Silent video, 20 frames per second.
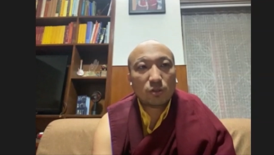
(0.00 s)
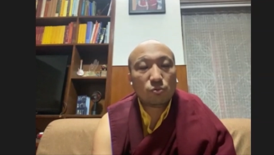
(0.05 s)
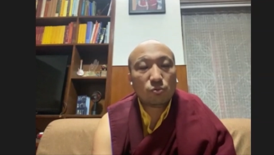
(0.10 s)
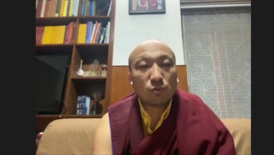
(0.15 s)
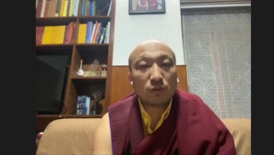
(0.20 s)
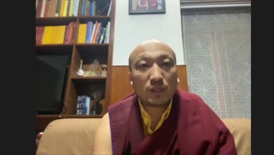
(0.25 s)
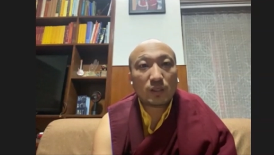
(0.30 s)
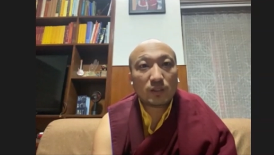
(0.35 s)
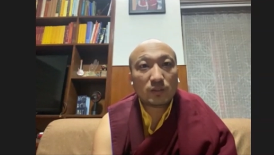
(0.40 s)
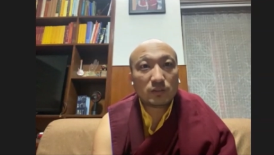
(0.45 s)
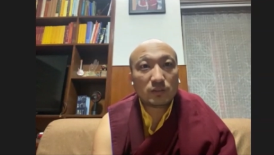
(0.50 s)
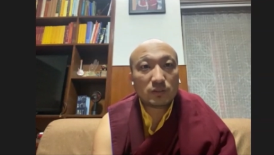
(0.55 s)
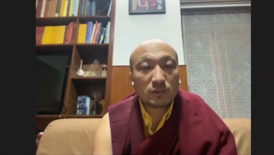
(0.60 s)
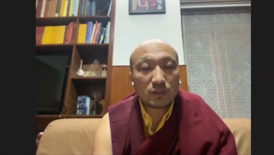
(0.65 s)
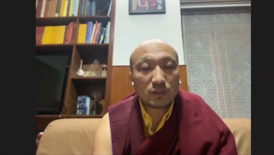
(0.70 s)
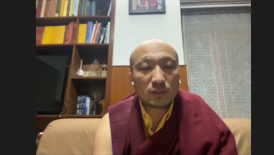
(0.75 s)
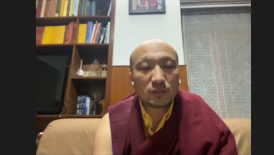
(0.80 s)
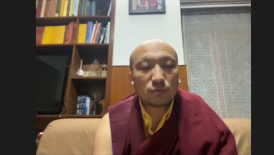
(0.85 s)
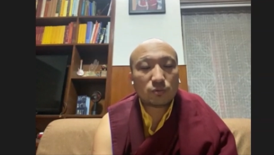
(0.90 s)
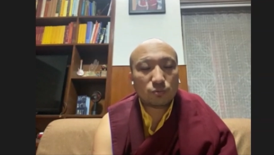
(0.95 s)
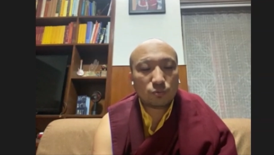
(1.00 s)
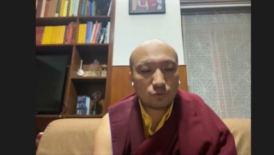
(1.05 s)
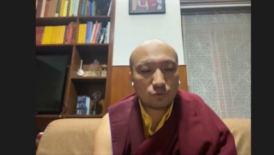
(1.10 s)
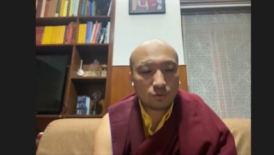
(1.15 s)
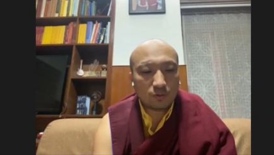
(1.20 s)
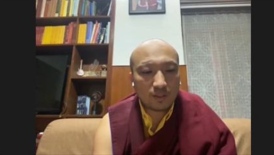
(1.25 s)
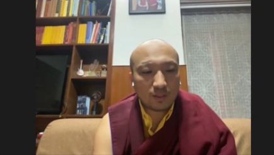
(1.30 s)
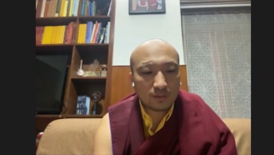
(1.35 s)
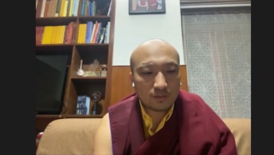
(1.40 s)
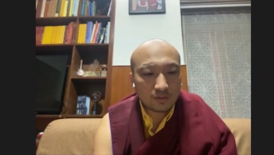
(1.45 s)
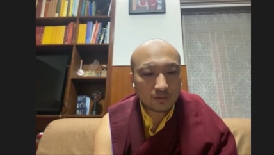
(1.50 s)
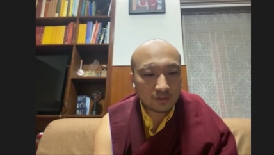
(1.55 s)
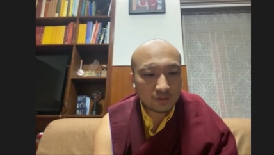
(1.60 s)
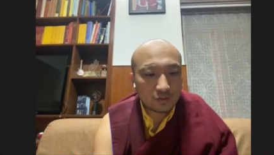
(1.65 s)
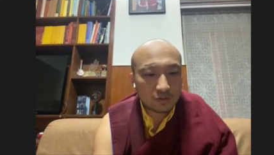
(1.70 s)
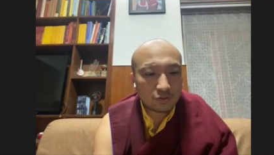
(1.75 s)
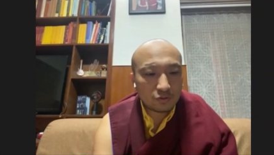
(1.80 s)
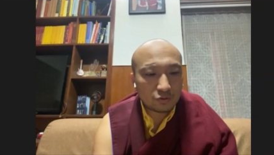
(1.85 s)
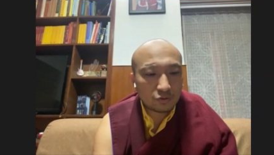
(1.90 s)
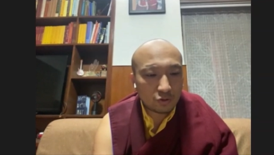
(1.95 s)
we can just visualize
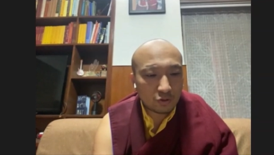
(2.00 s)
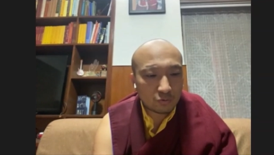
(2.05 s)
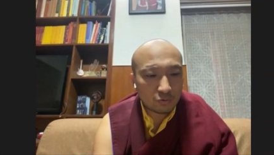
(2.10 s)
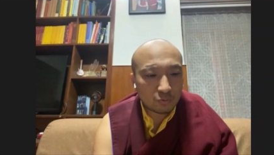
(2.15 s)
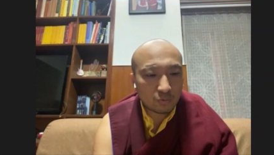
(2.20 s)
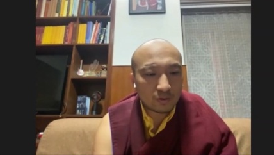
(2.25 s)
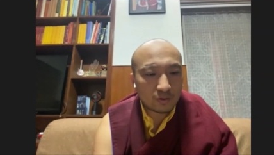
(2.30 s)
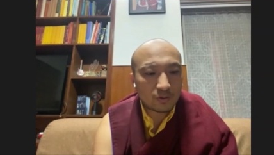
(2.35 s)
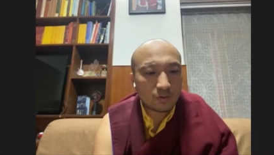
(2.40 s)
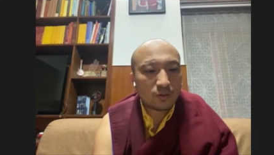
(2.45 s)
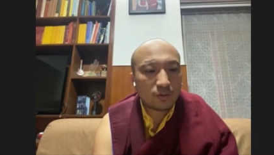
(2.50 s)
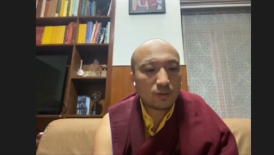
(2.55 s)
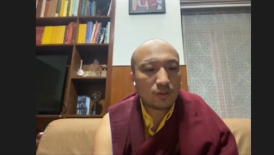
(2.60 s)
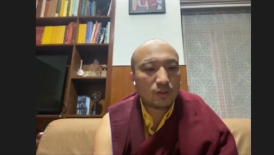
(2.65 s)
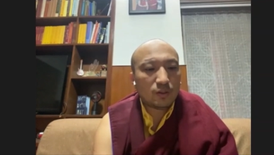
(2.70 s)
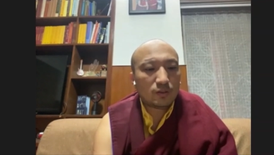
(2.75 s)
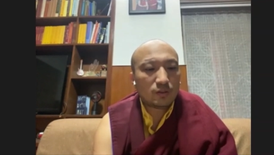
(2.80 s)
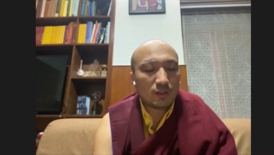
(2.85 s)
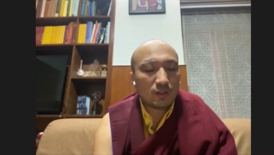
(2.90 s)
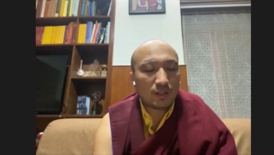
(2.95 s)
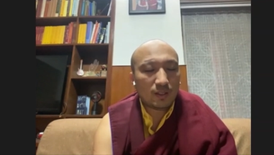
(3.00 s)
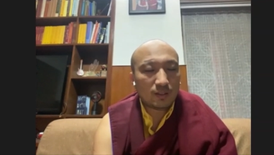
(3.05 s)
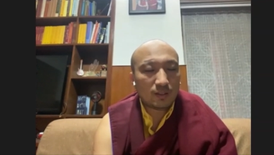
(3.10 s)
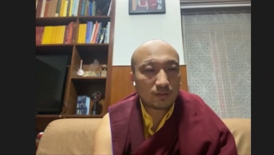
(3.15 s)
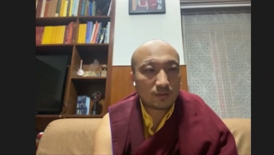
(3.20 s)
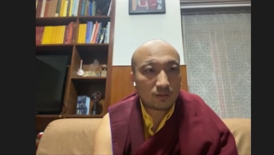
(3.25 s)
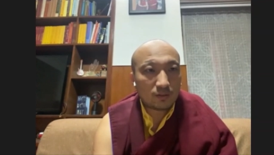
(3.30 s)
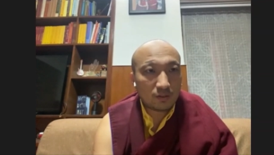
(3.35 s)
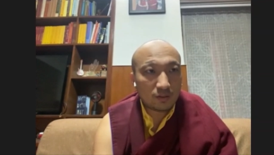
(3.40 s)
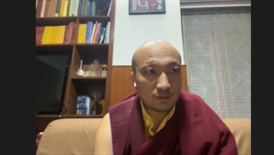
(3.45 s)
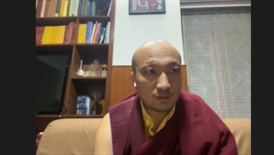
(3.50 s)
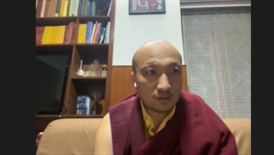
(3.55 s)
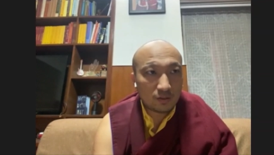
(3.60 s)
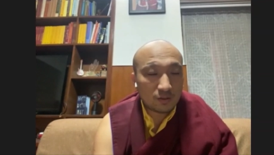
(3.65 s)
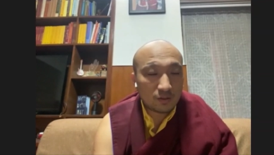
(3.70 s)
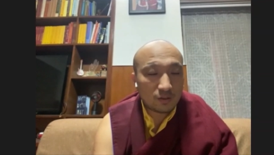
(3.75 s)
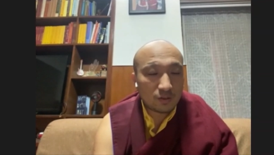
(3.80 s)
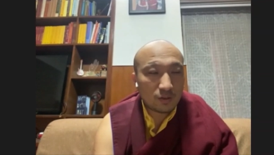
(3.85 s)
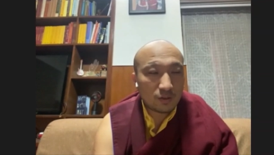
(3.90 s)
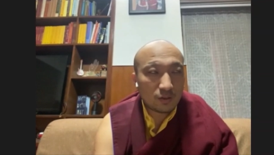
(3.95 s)
this short one, like the